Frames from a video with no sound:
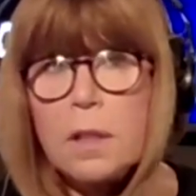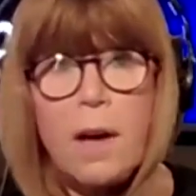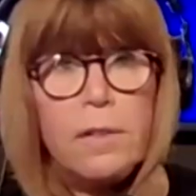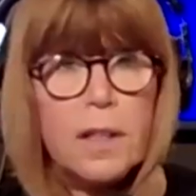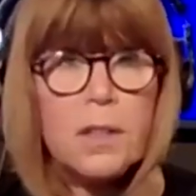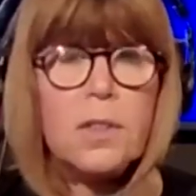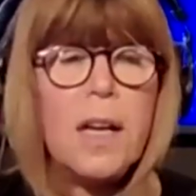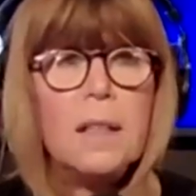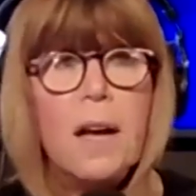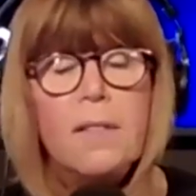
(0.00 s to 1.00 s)
level and
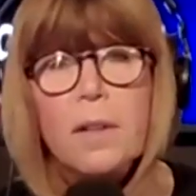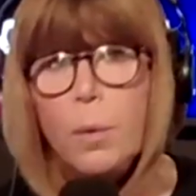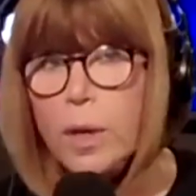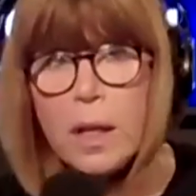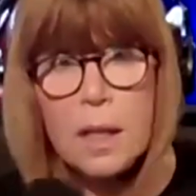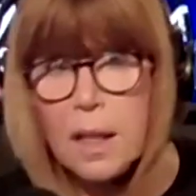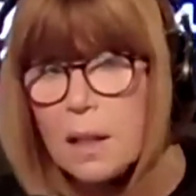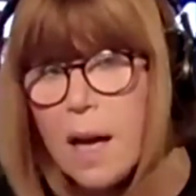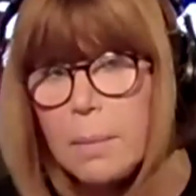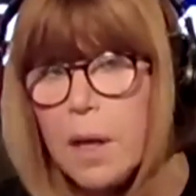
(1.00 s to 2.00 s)
state level, that we're going to need a
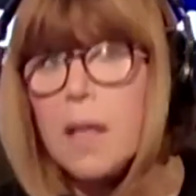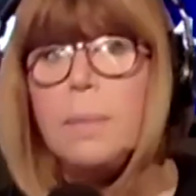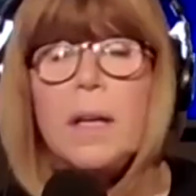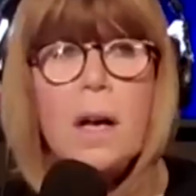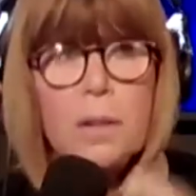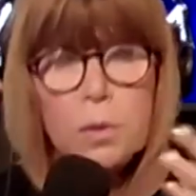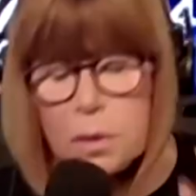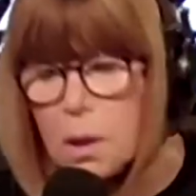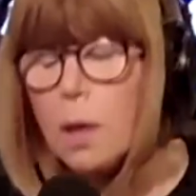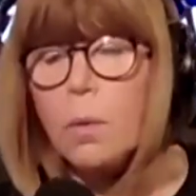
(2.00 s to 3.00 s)
lot of money because,
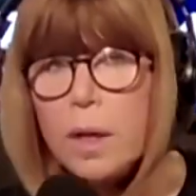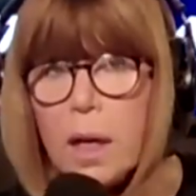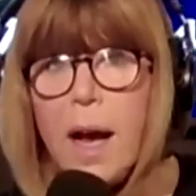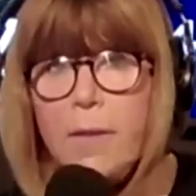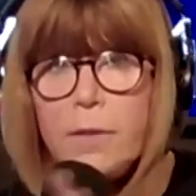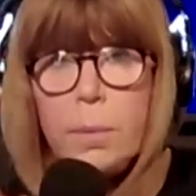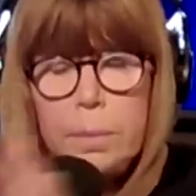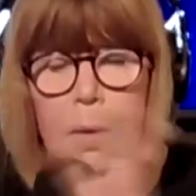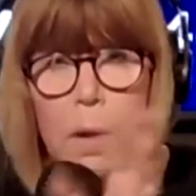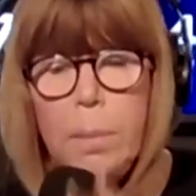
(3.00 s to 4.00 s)
you know, we're going to have to,
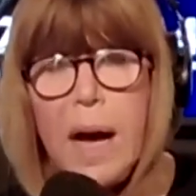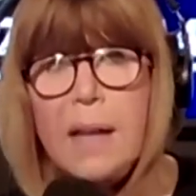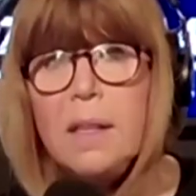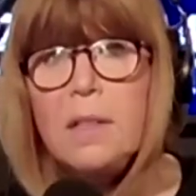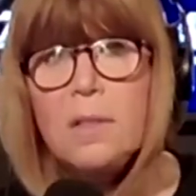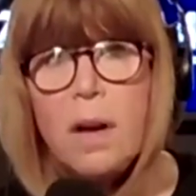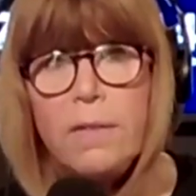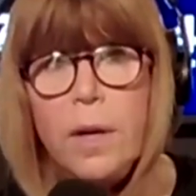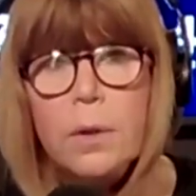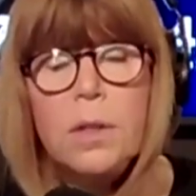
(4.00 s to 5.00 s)
you know, buy these
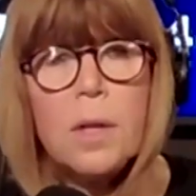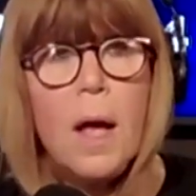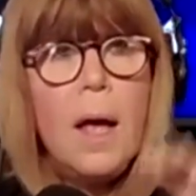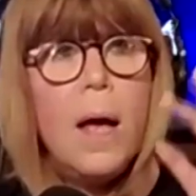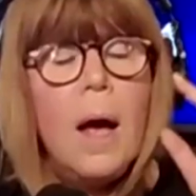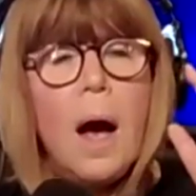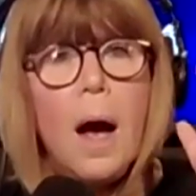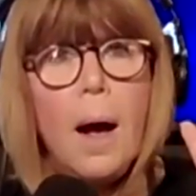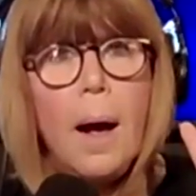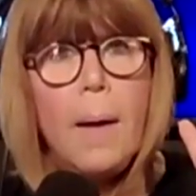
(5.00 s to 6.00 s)
votes.
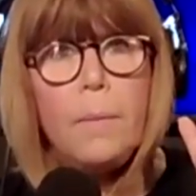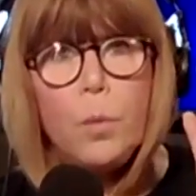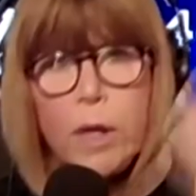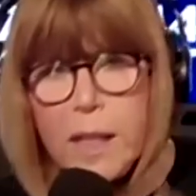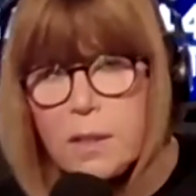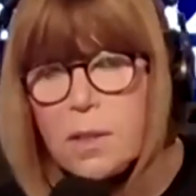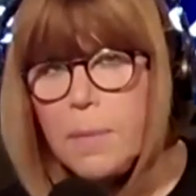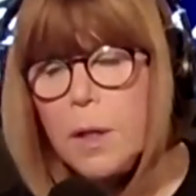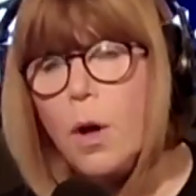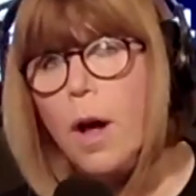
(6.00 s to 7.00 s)
We need
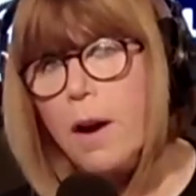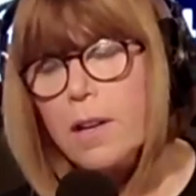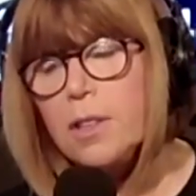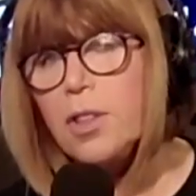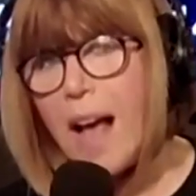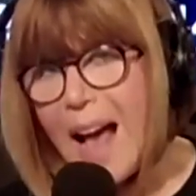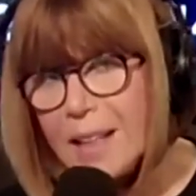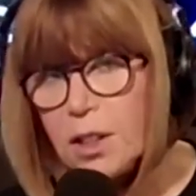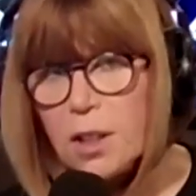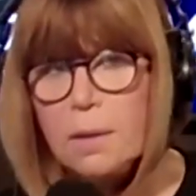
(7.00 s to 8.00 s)
something called Heritage
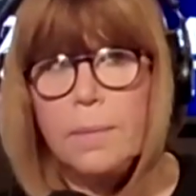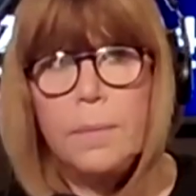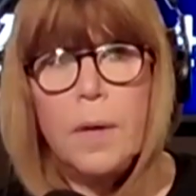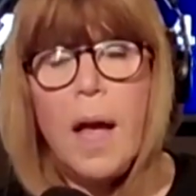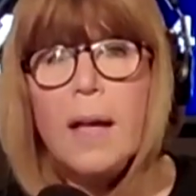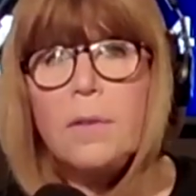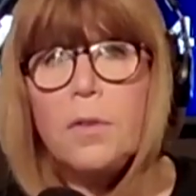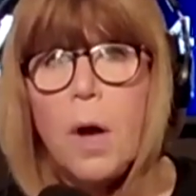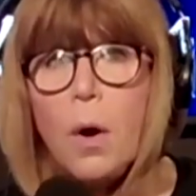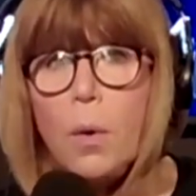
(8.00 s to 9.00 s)
Action. And
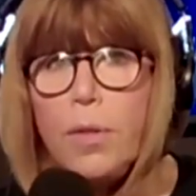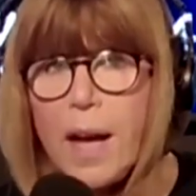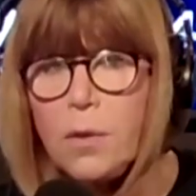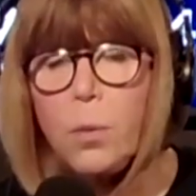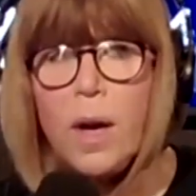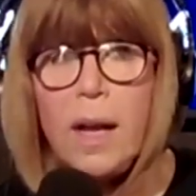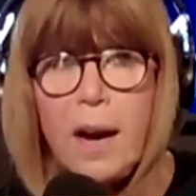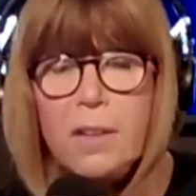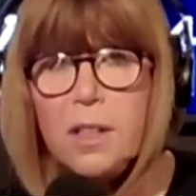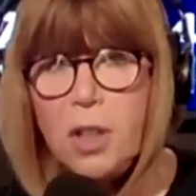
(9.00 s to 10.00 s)
so that's what
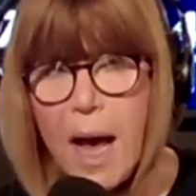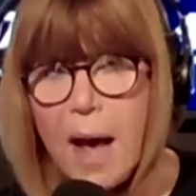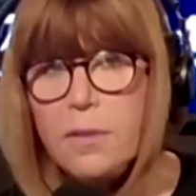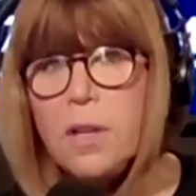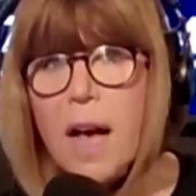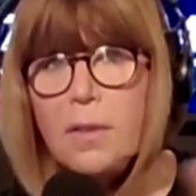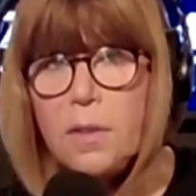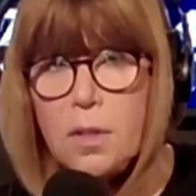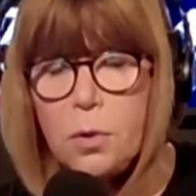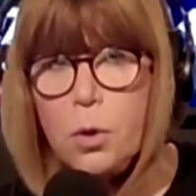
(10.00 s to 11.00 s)
Heritage has. It has
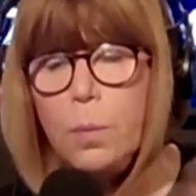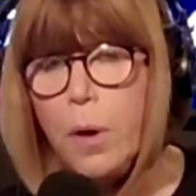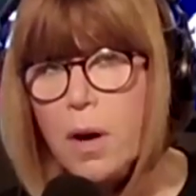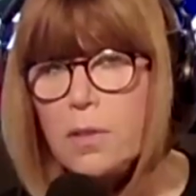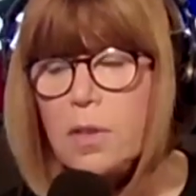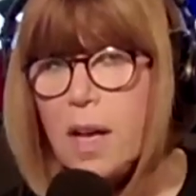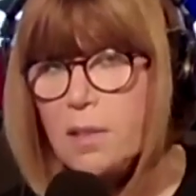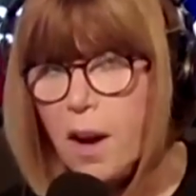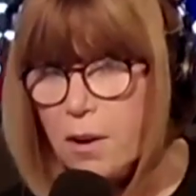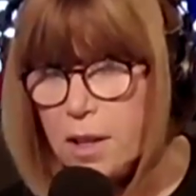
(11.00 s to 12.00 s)
these two parts. It
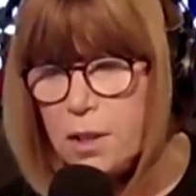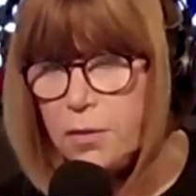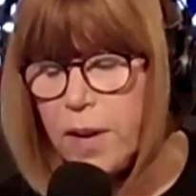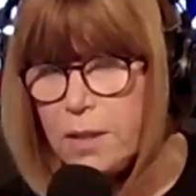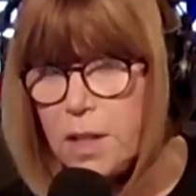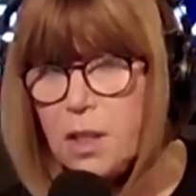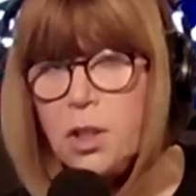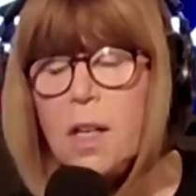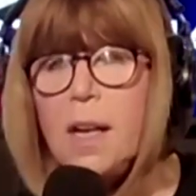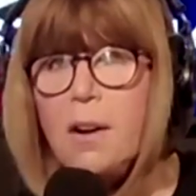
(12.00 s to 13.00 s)
has Heritage
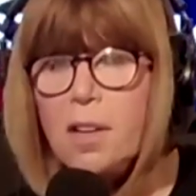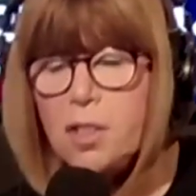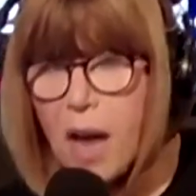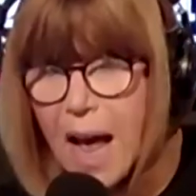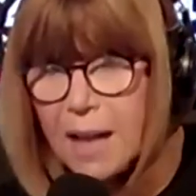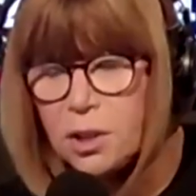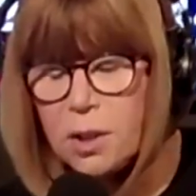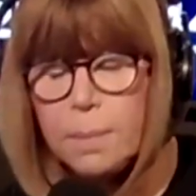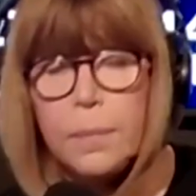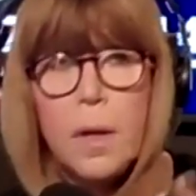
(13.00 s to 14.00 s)
Foundation and Heritage Action.